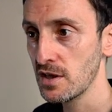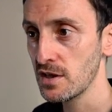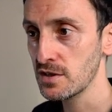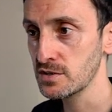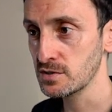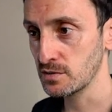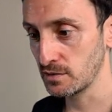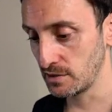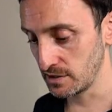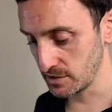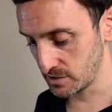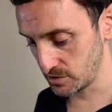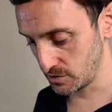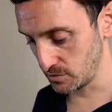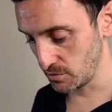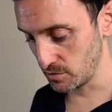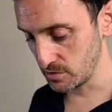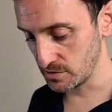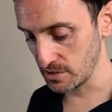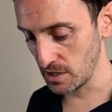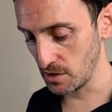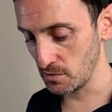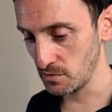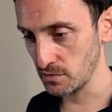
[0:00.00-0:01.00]
So let's
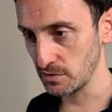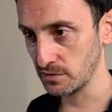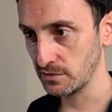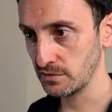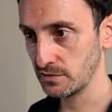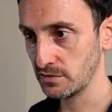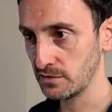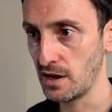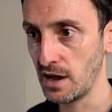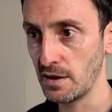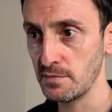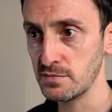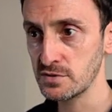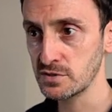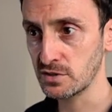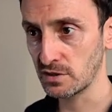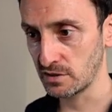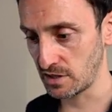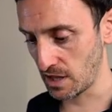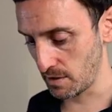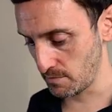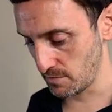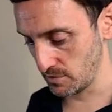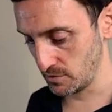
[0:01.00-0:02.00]
use that one. I'm just
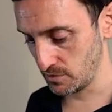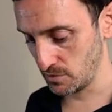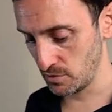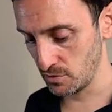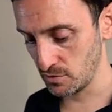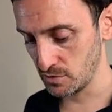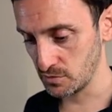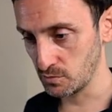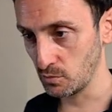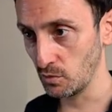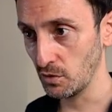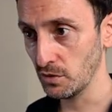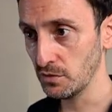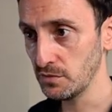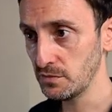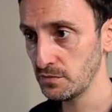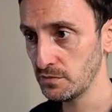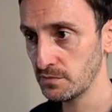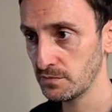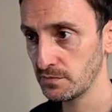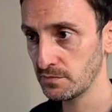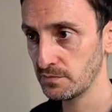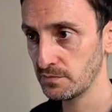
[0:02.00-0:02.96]
going to type in use 1.